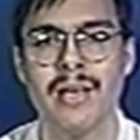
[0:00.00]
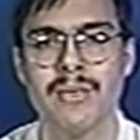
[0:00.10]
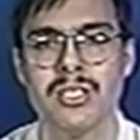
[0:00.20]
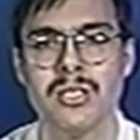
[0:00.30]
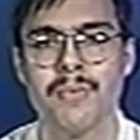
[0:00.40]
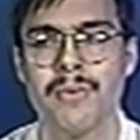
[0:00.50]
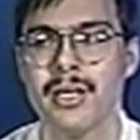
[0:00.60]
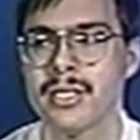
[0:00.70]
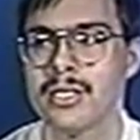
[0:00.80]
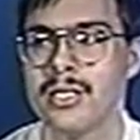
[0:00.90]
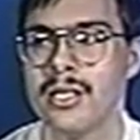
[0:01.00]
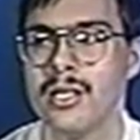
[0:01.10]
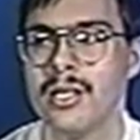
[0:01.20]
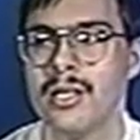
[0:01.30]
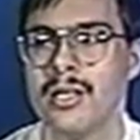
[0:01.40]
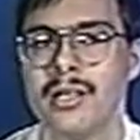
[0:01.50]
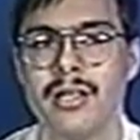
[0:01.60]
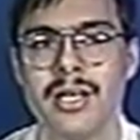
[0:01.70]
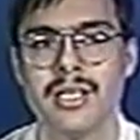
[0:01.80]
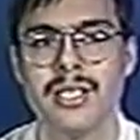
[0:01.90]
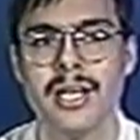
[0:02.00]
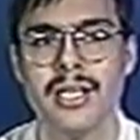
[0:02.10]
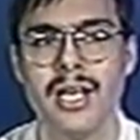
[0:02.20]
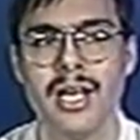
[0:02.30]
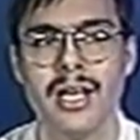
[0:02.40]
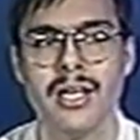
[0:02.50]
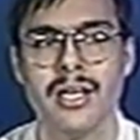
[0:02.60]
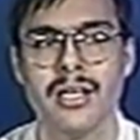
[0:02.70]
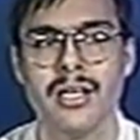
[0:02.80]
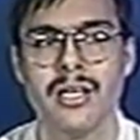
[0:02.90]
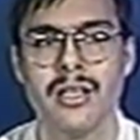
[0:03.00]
famous shipwrecks: the Titanic,